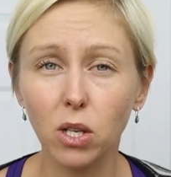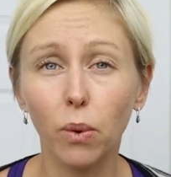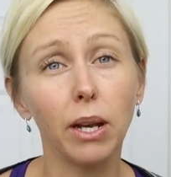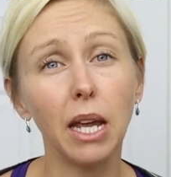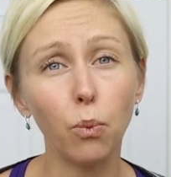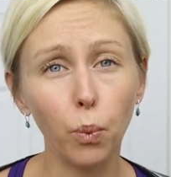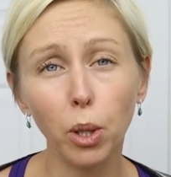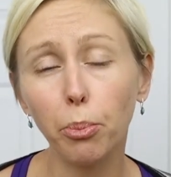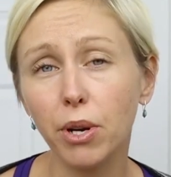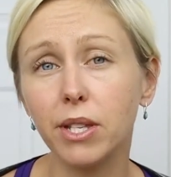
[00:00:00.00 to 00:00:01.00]
So it
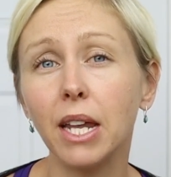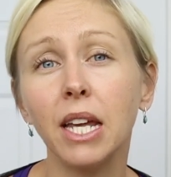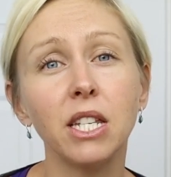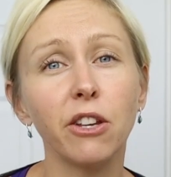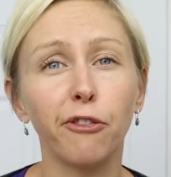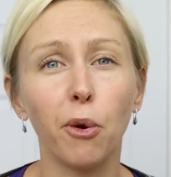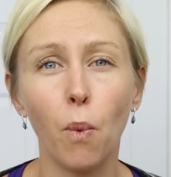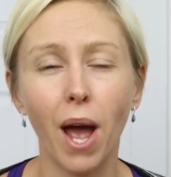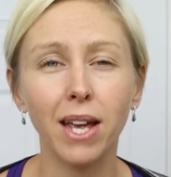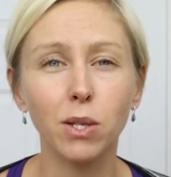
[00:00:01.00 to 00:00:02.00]
will present in different
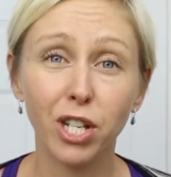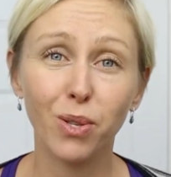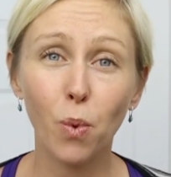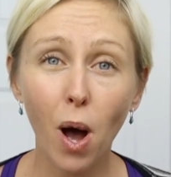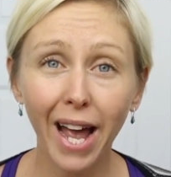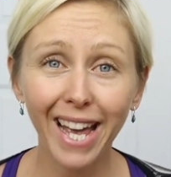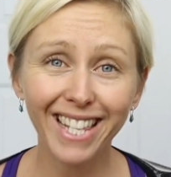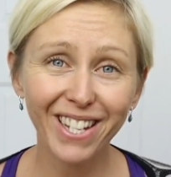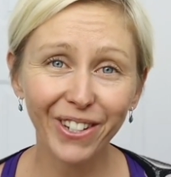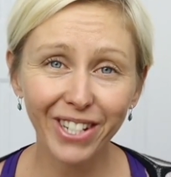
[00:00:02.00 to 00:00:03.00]
ways, which is why
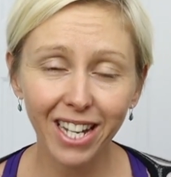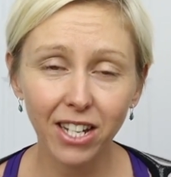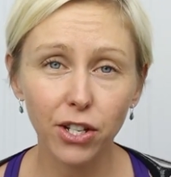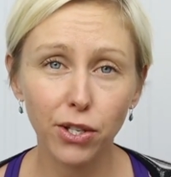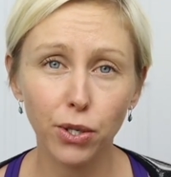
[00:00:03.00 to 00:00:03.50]
as yoga teachers,